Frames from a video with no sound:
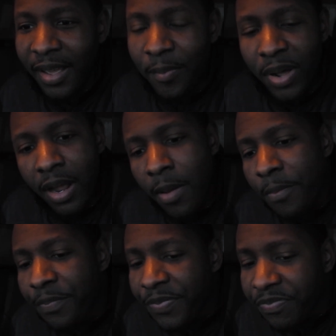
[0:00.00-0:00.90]
But
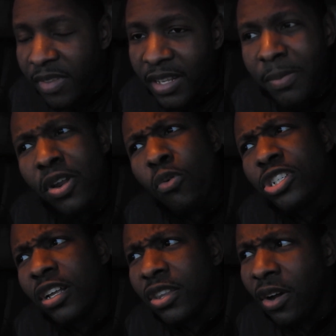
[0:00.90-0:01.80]
let me know
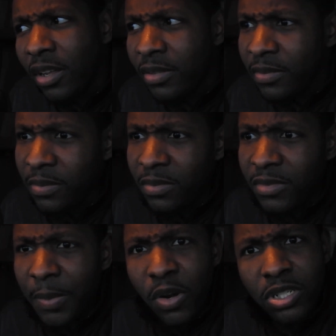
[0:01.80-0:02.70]
what y'all thought.
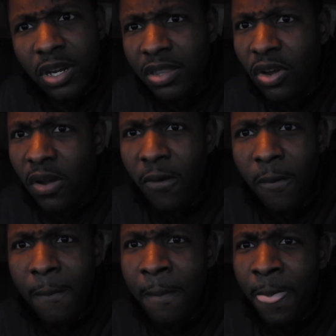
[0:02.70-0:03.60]
Let me know what y'all thought
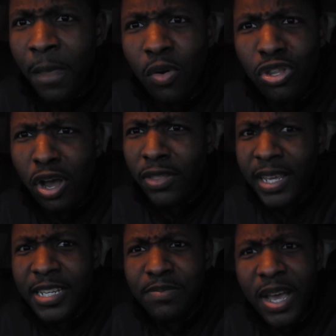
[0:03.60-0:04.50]
on who y'all
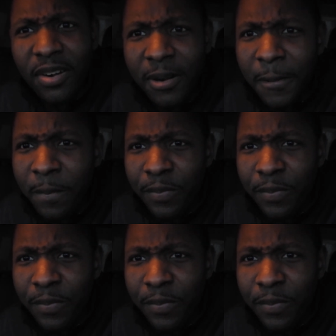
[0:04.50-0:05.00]
think is better.